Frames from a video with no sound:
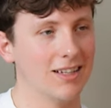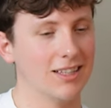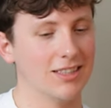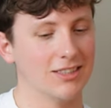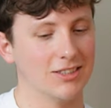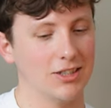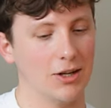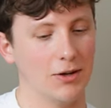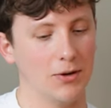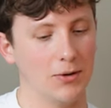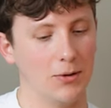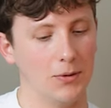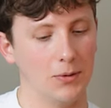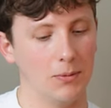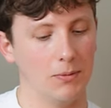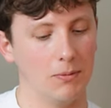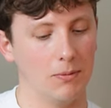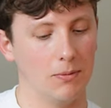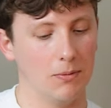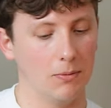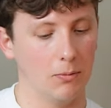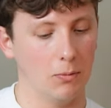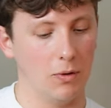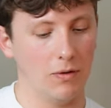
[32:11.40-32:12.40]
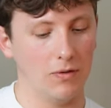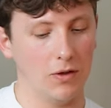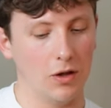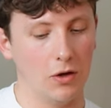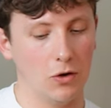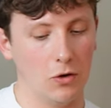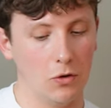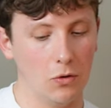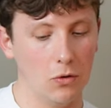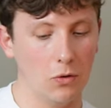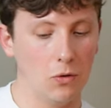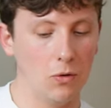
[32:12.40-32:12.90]
So with the
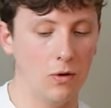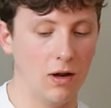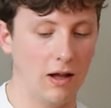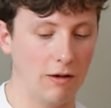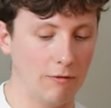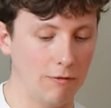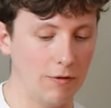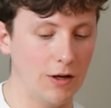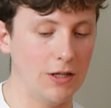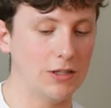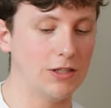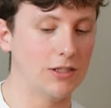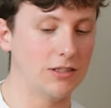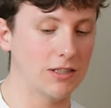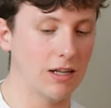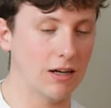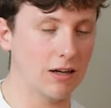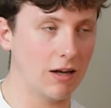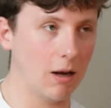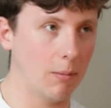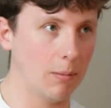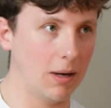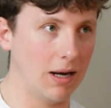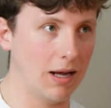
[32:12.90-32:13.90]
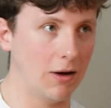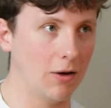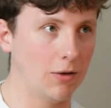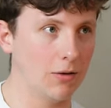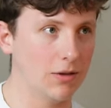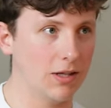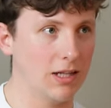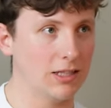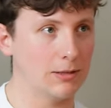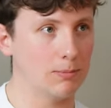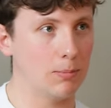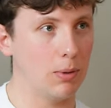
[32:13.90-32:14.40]
new like features that are coming
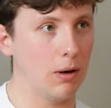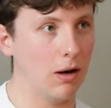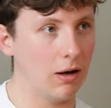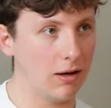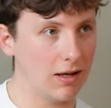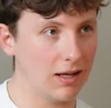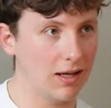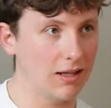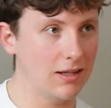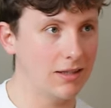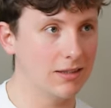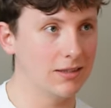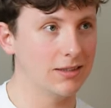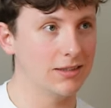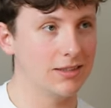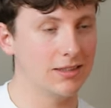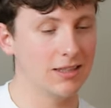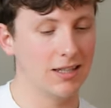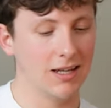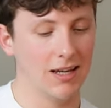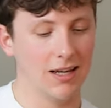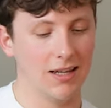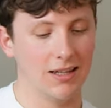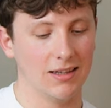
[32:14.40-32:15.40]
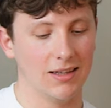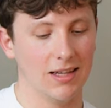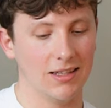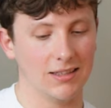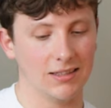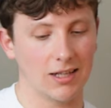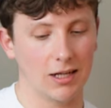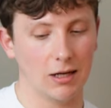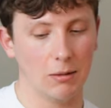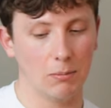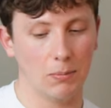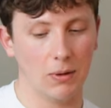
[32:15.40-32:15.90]
out, there's plugins, there's
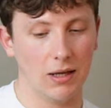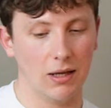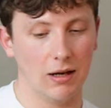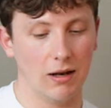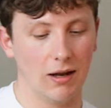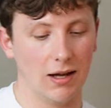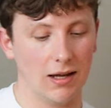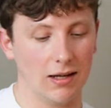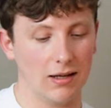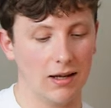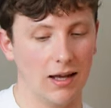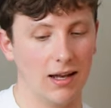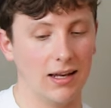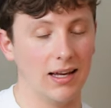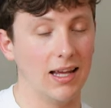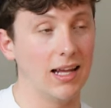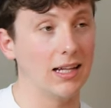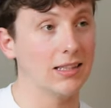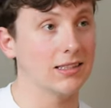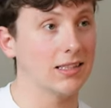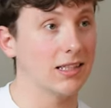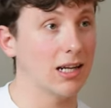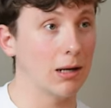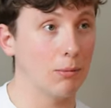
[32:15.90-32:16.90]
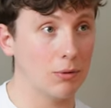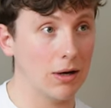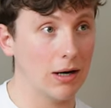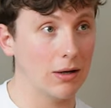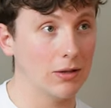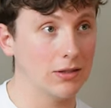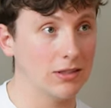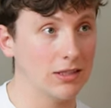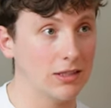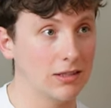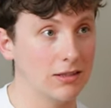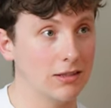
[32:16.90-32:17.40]
going to be like an internet
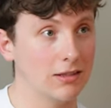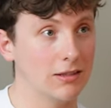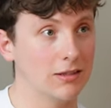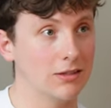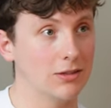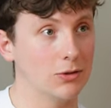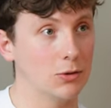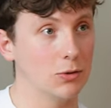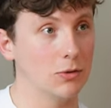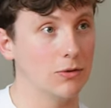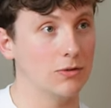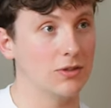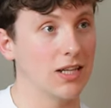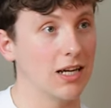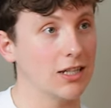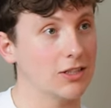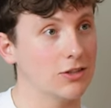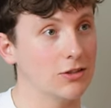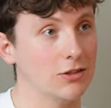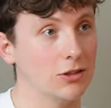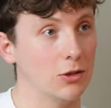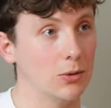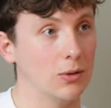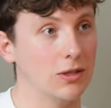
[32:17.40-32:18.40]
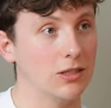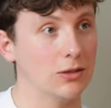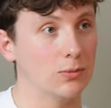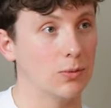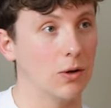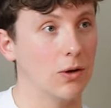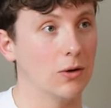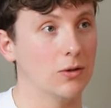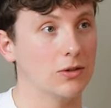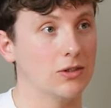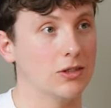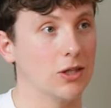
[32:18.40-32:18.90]
browsing sort of section to it as
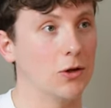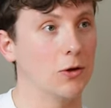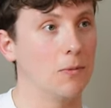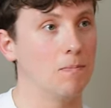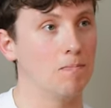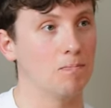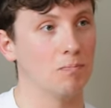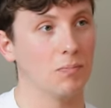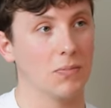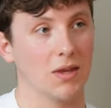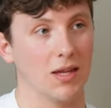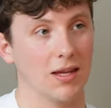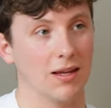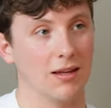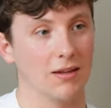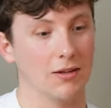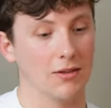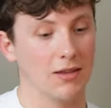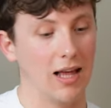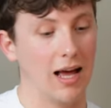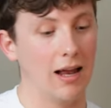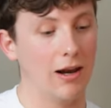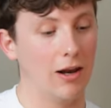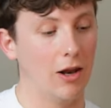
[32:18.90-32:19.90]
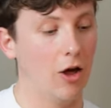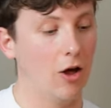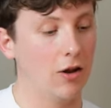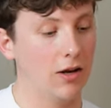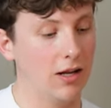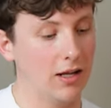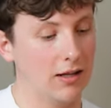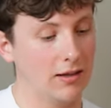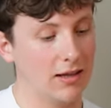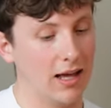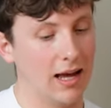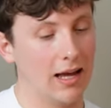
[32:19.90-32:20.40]
well. So that
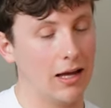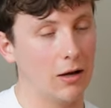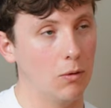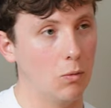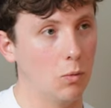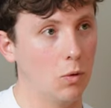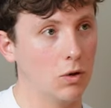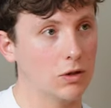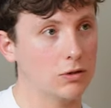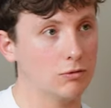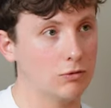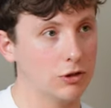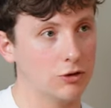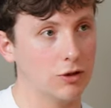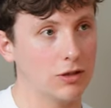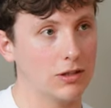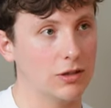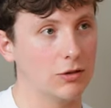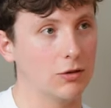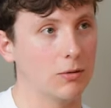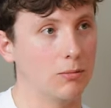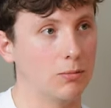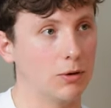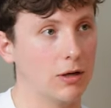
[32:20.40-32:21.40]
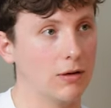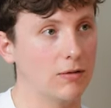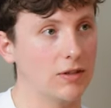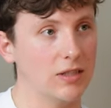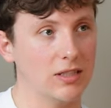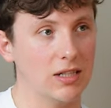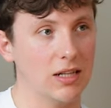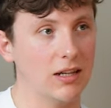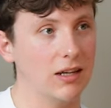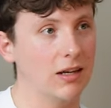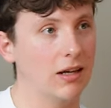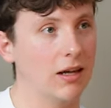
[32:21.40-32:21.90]
learning that it was restricted on
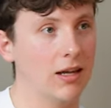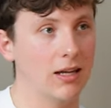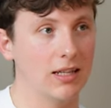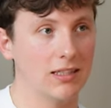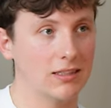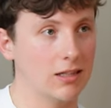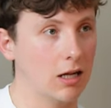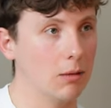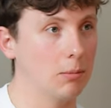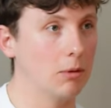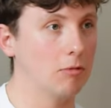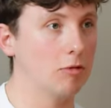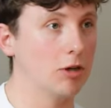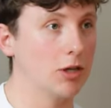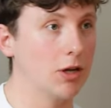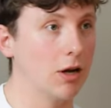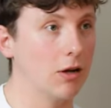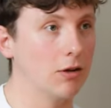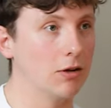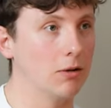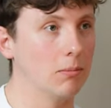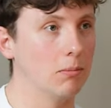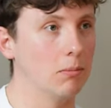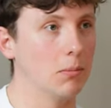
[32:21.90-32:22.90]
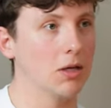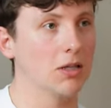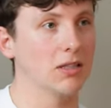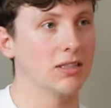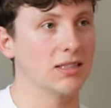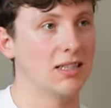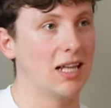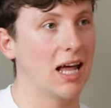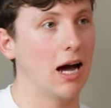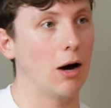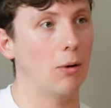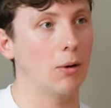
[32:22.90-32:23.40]
previously is going to be redundant,
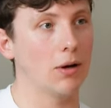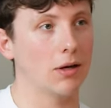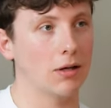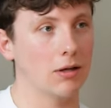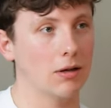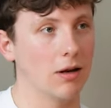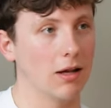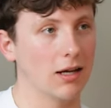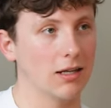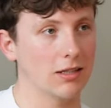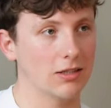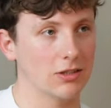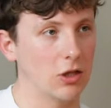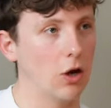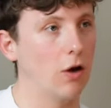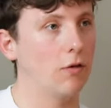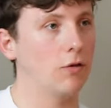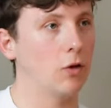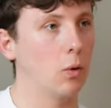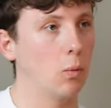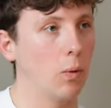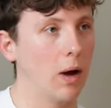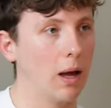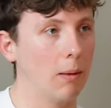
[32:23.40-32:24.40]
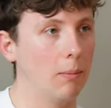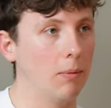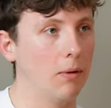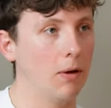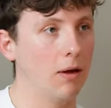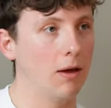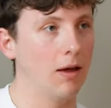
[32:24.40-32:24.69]
because now it can like surf the web.